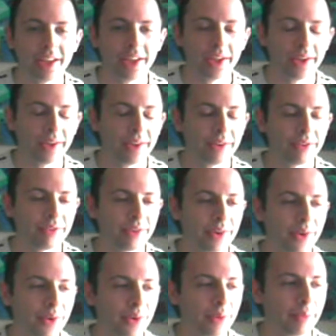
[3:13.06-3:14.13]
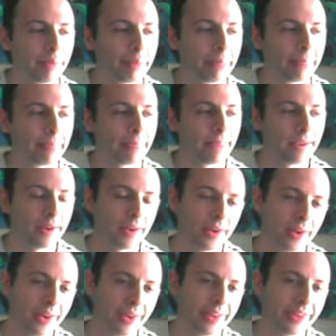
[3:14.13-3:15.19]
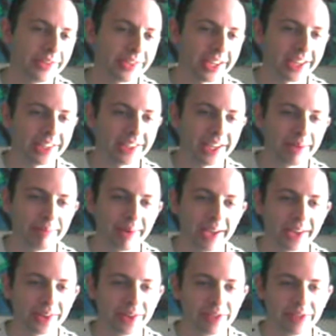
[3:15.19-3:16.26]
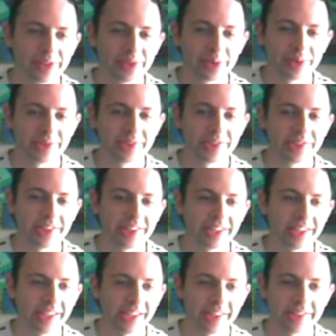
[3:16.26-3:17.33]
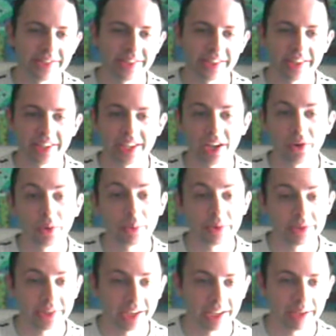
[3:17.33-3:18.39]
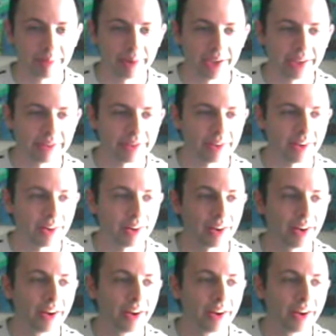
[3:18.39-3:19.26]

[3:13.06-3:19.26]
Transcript: So on the second time back over towards the GTs, Gary was standing by his car.